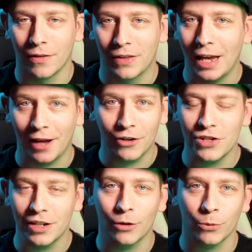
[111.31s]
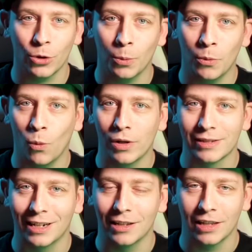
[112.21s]
The energy in the room
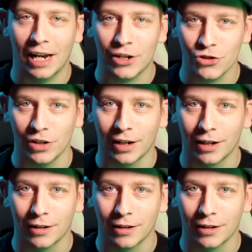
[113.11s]
was electric,